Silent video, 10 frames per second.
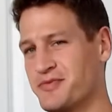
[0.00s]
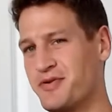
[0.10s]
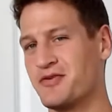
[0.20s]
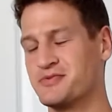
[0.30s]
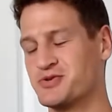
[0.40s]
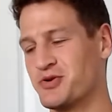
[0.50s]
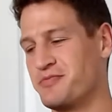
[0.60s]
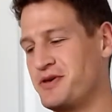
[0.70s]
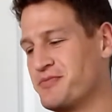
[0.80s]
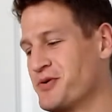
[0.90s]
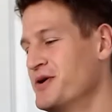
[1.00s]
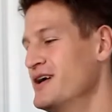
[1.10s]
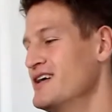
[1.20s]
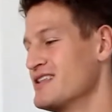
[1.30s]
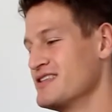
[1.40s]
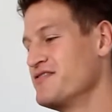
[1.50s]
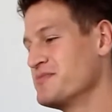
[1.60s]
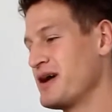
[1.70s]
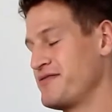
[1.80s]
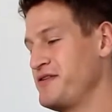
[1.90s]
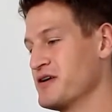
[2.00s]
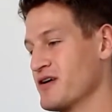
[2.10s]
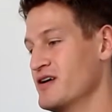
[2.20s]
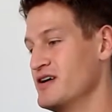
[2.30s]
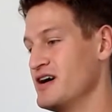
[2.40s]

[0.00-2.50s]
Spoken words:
The bulk majority of people living by fear,